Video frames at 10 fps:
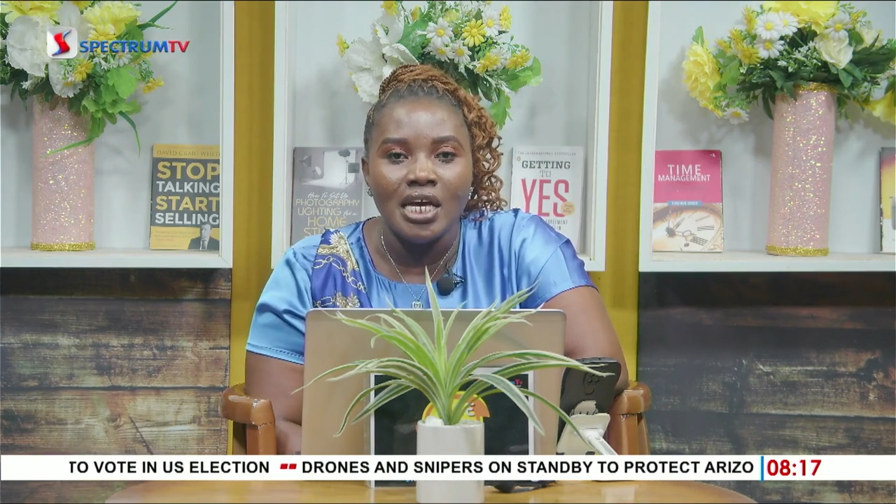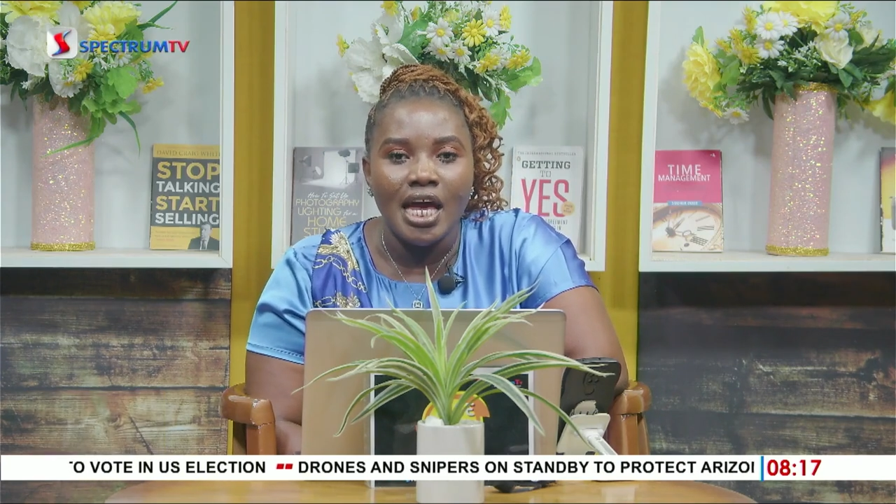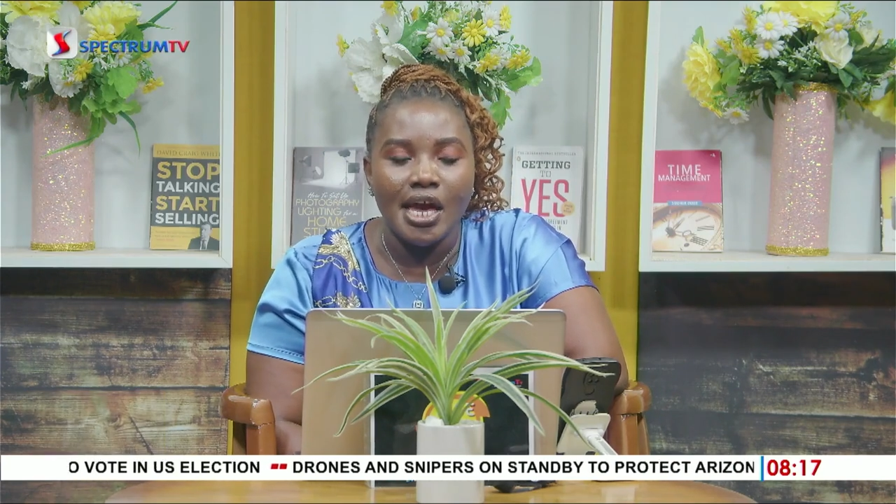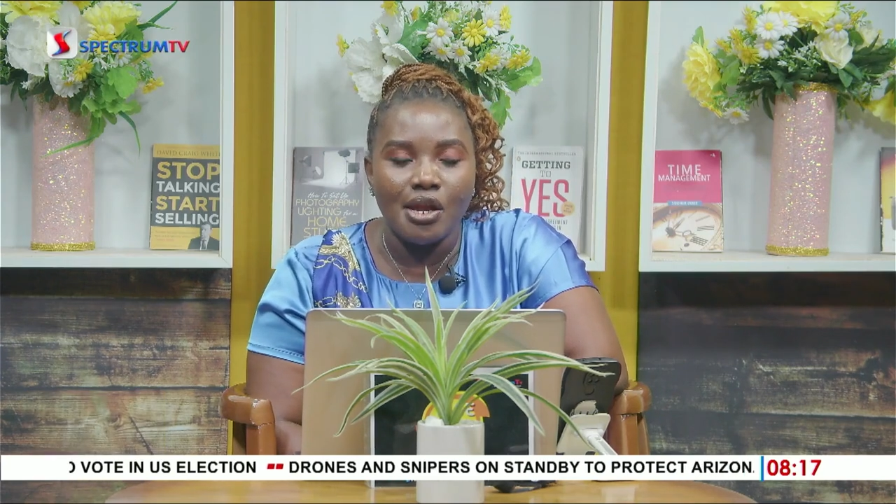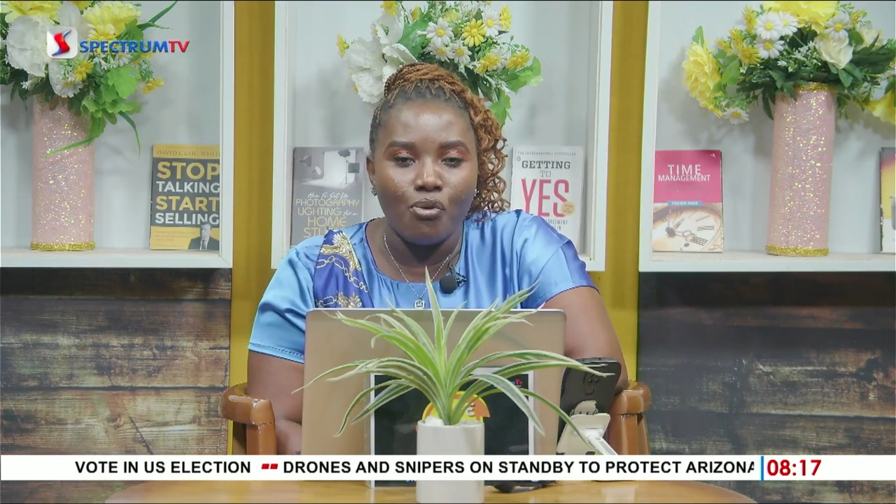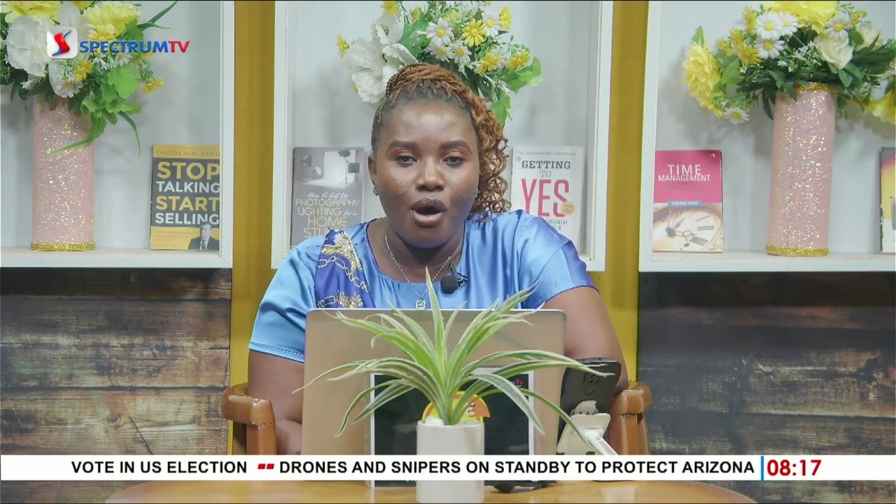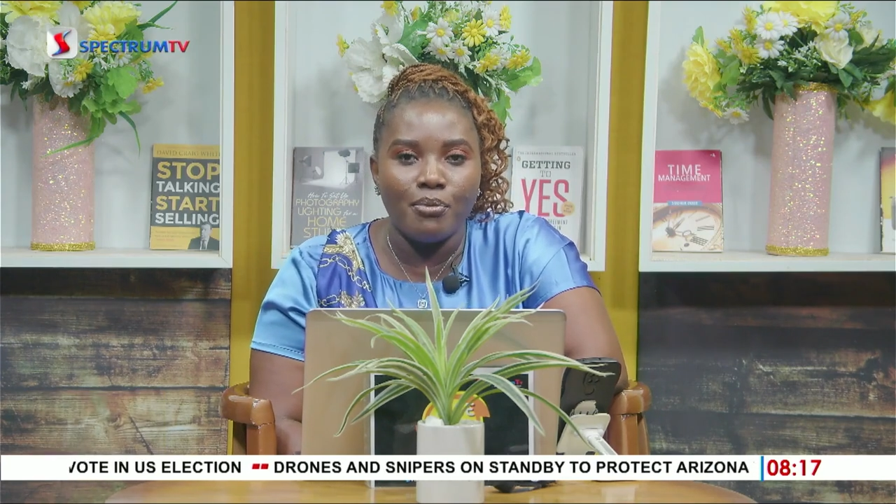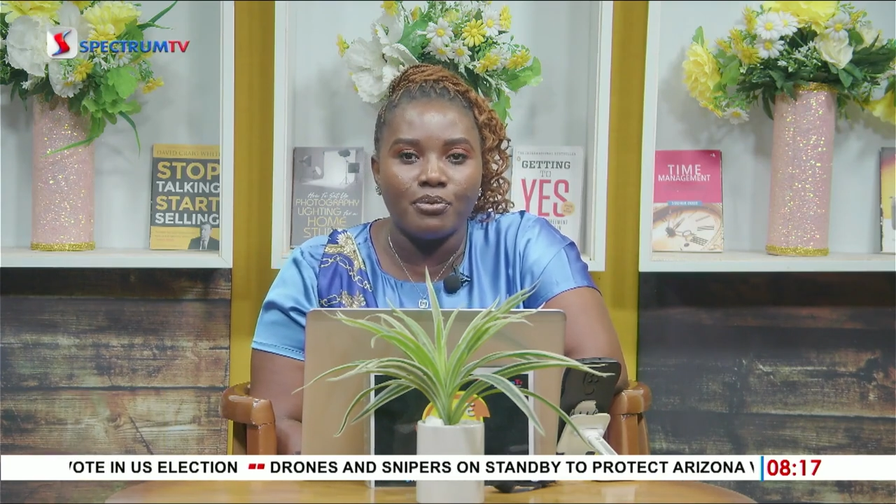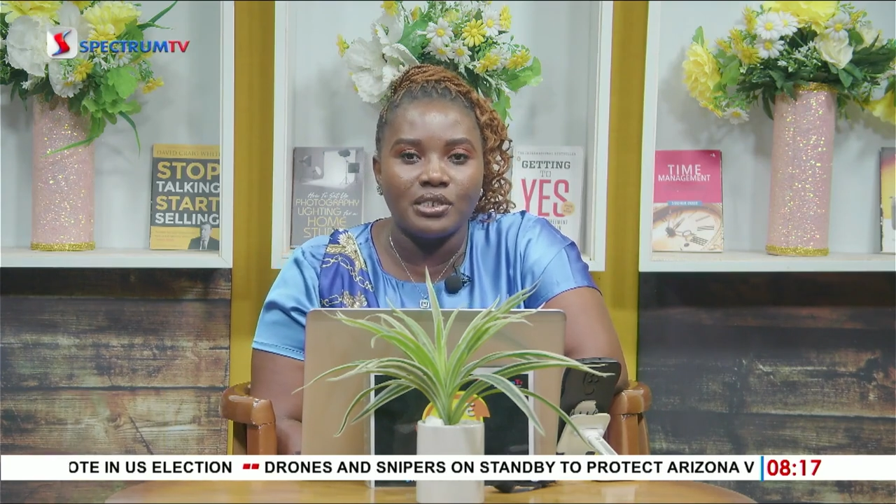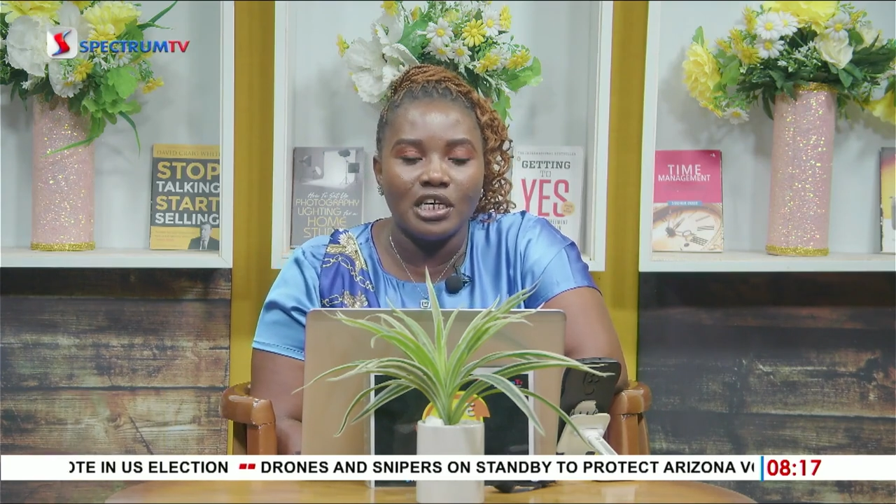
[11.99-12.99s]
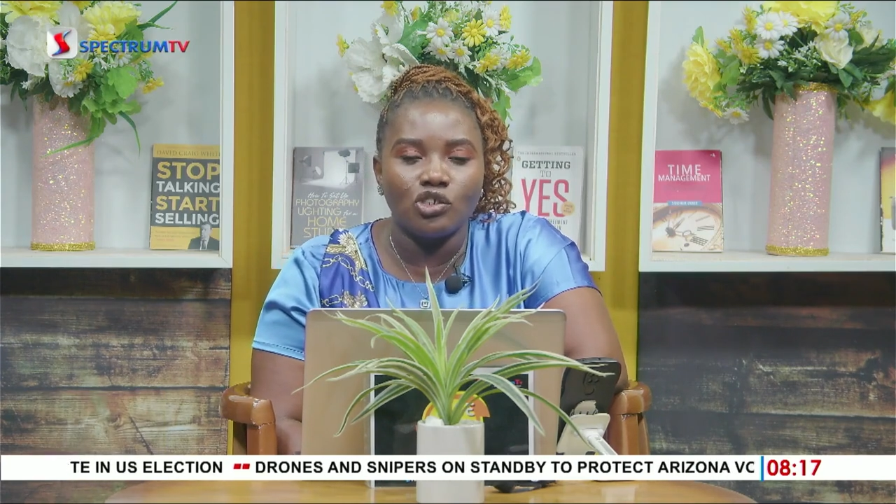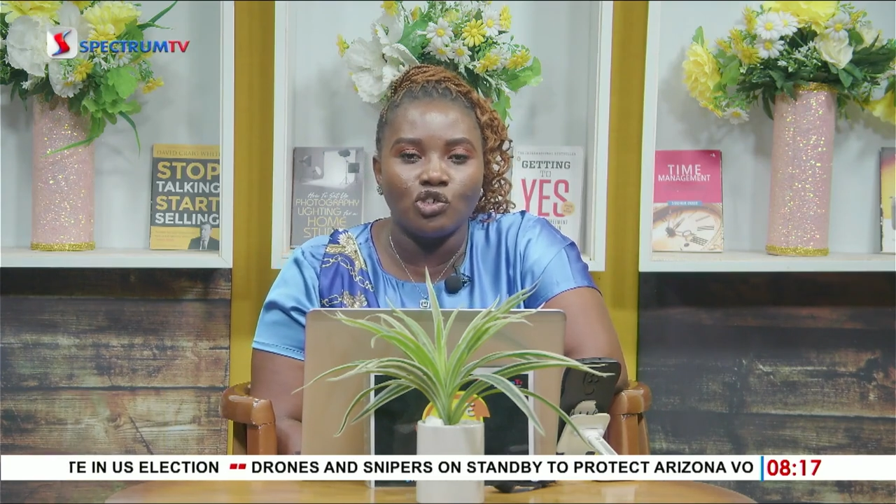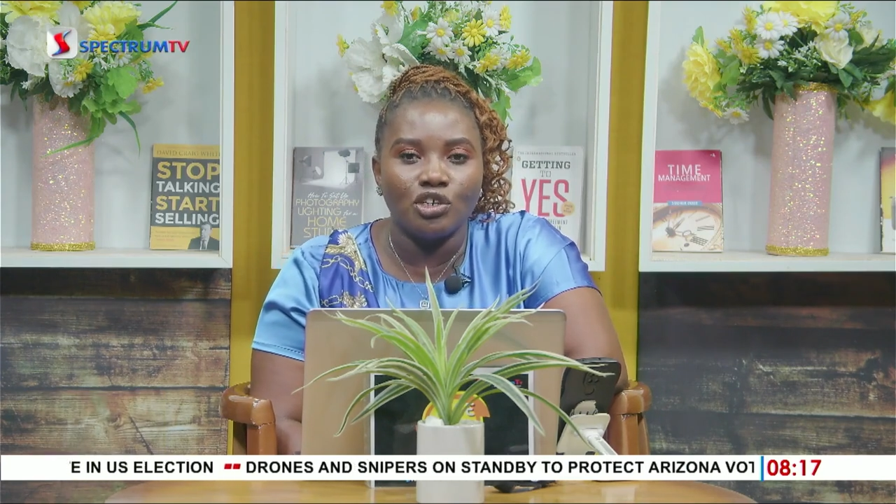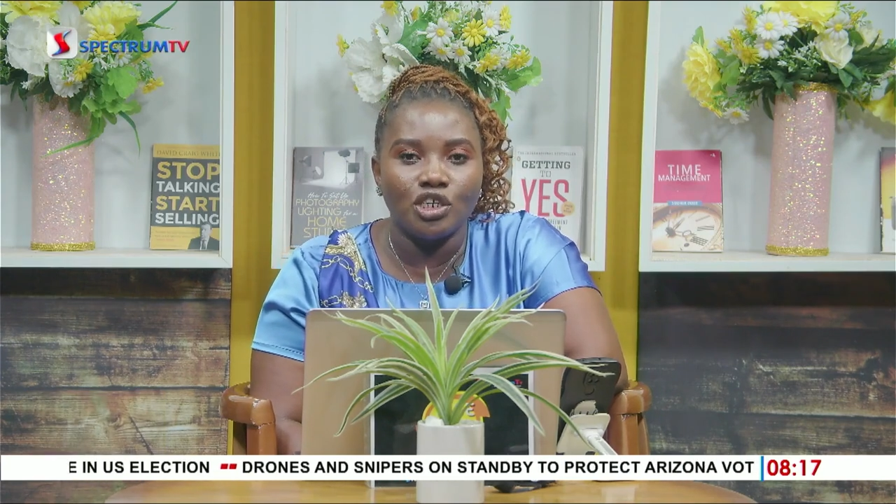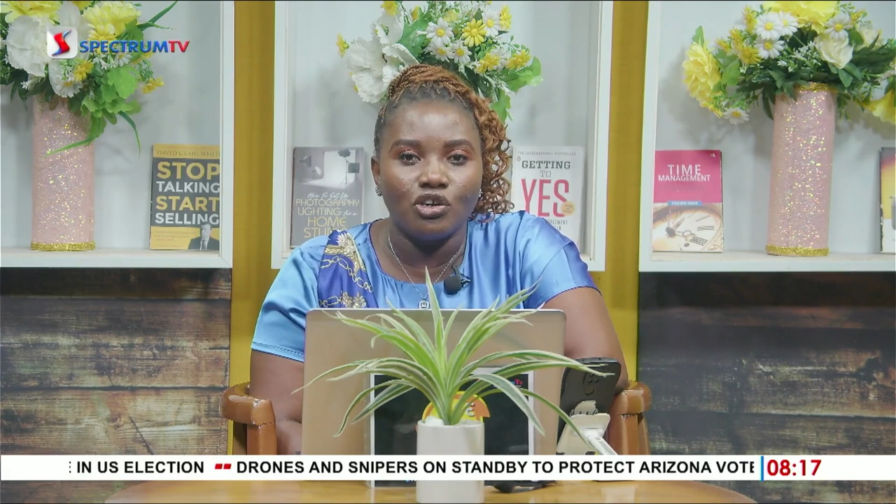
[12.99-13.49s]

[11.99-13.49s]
in Akwa Ibom State, joining